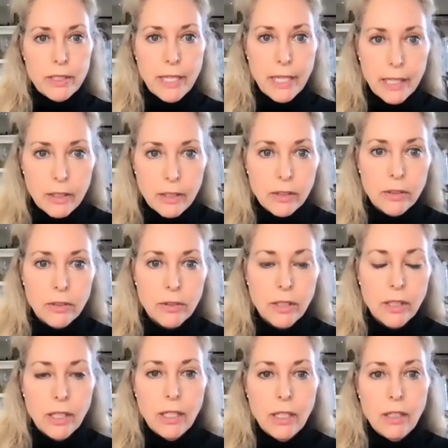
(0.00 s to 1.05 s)
killed,
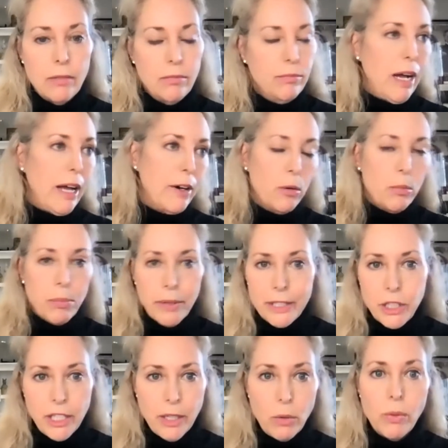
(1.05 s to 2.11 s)
I don't know,
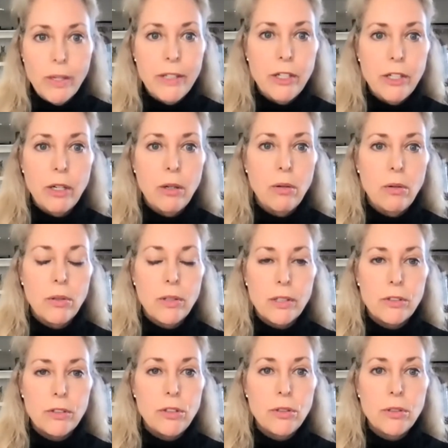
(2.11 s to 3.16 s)
breaching a window or
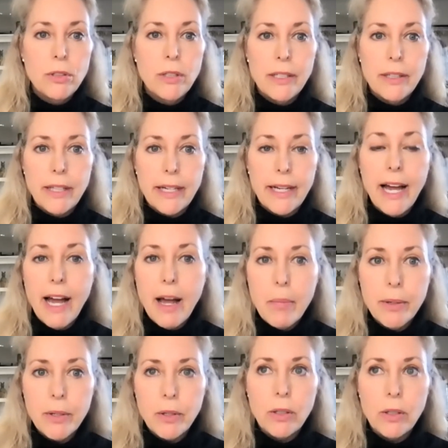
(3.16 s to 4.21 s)
a door at the
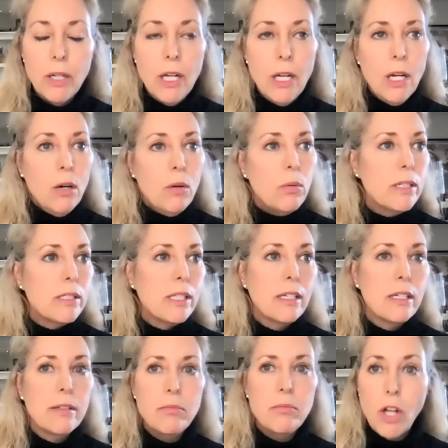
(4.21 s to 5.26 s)
Capitol, was
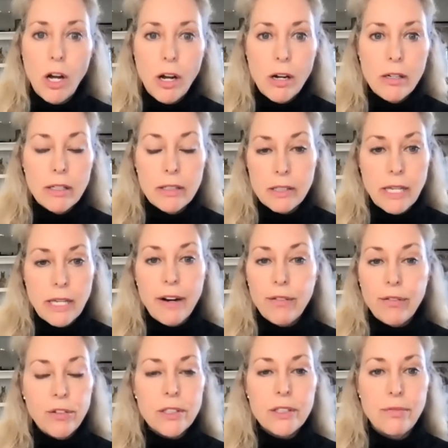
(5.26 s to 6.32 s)
as an Air
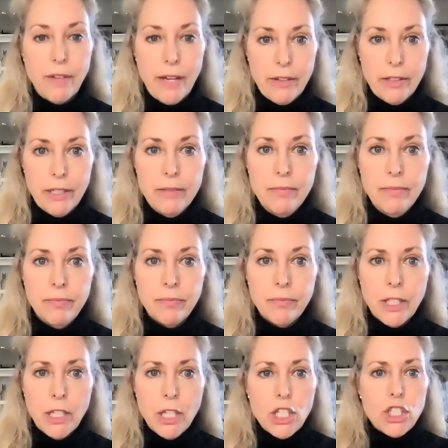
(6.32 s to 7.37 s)
Force veteran.
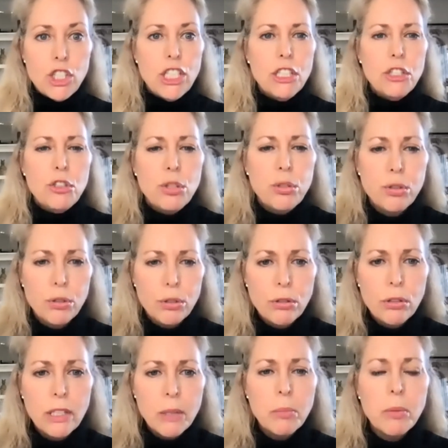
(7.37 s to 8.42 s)
She
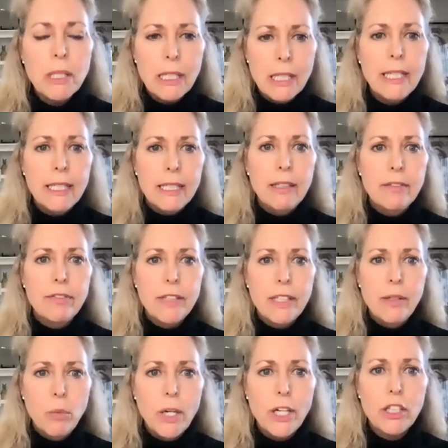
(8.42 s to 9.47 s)
truly believed
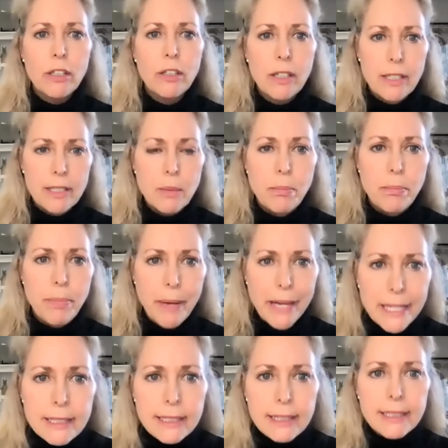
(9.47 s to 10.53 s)
in what this
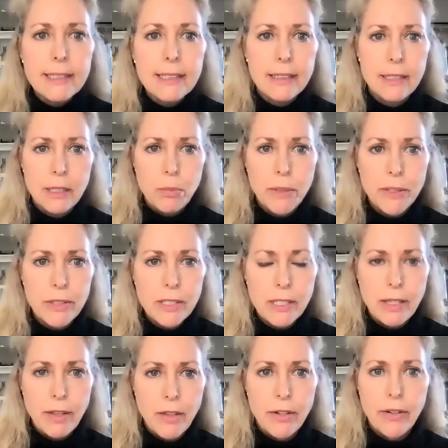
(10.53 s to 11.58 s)
baseless
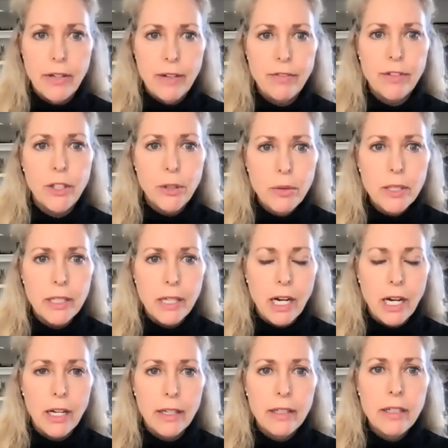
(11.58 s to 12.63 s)
conspiracy theory of
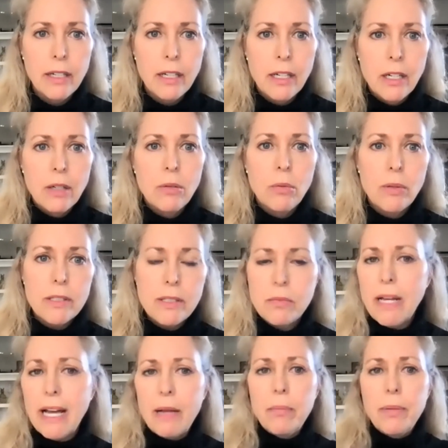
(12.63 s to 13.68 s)
QAnon
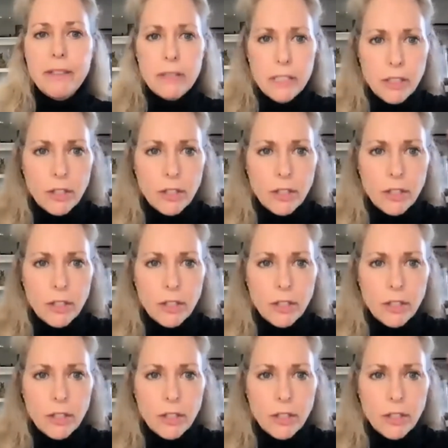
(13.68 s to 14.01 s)
had been,